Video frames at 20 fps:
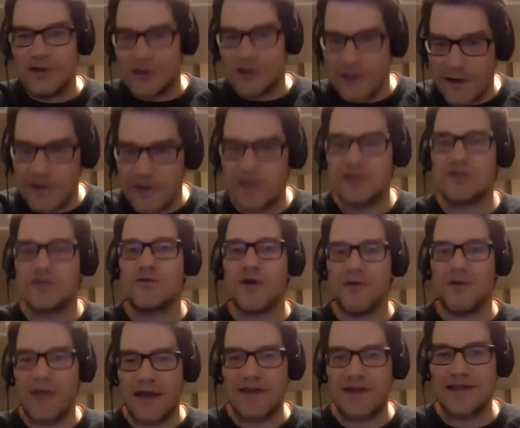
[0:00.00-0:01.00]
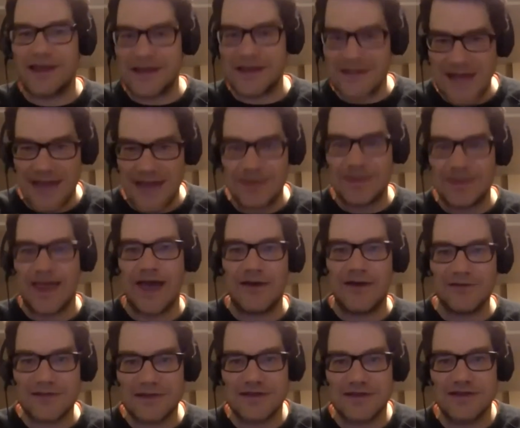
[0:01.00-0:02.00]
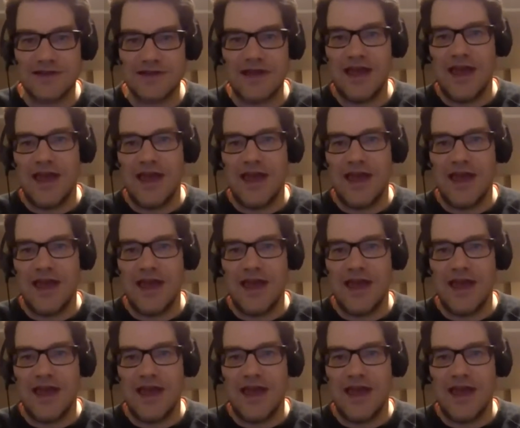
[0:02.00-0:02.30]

you're looking to grow that to like 10,000,